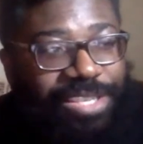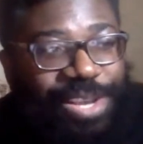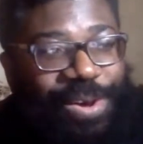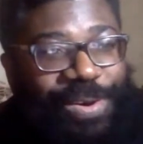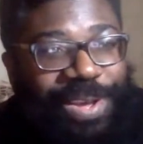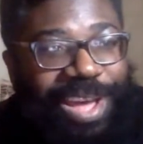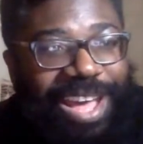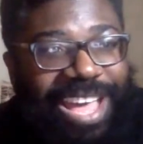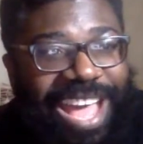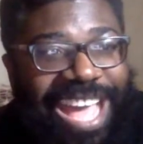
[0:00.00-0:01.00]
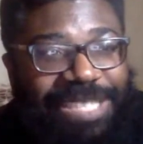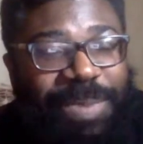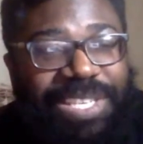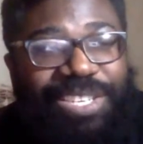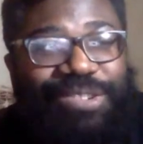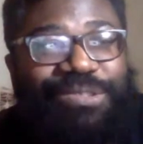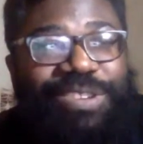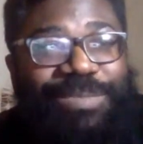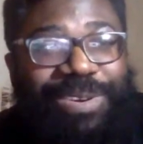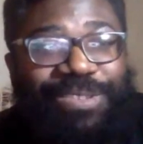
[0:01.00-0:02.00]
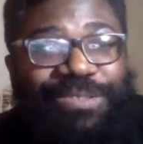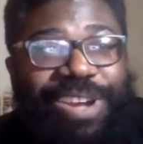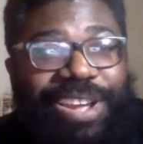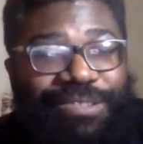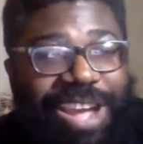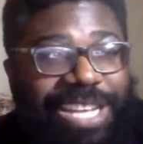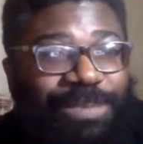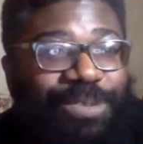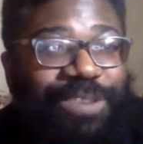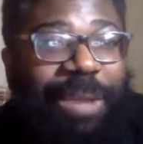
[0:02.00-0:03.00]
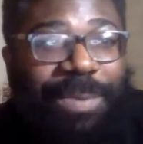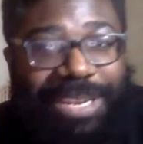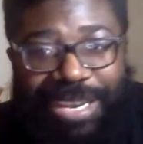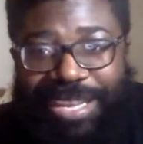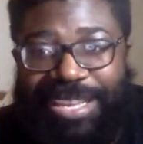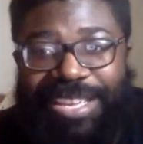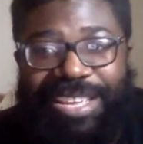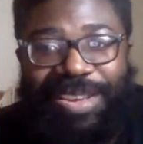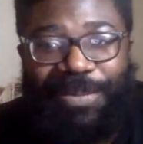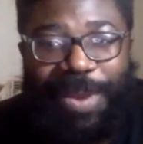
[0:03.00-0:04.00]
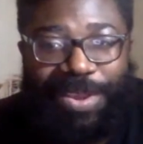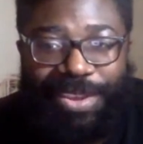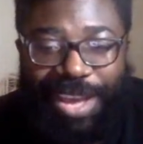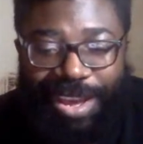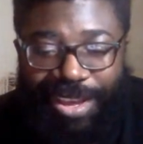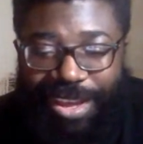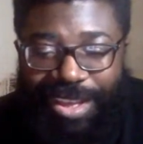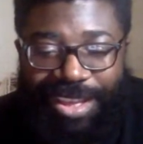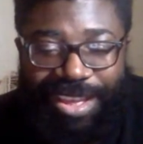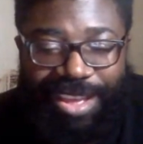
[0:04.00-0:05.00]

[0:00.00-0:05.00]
So I expect it to rise more rapidly when you're younger.